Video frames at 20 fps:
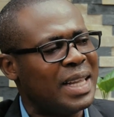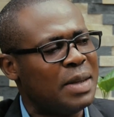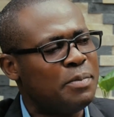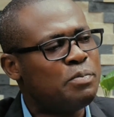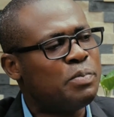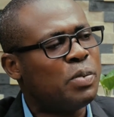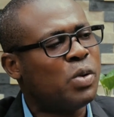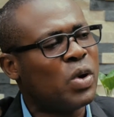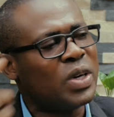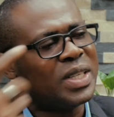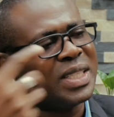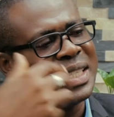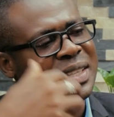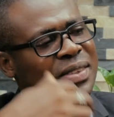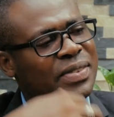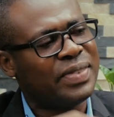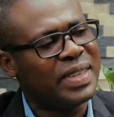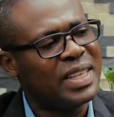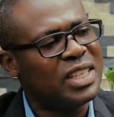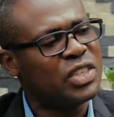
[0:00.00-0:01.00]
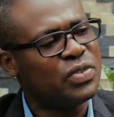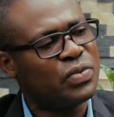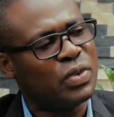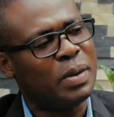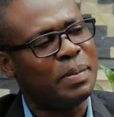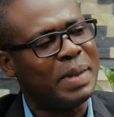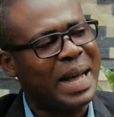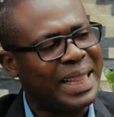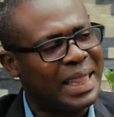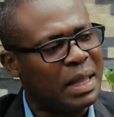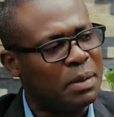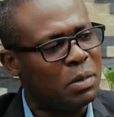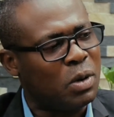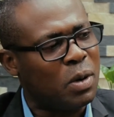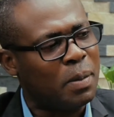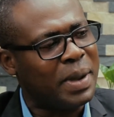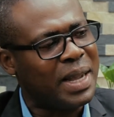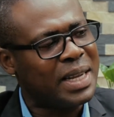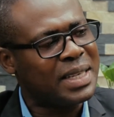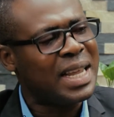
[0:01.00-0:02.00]
importing things from at the
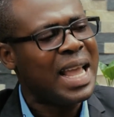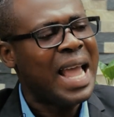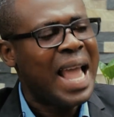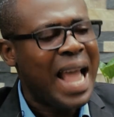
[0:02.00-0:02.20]
moment,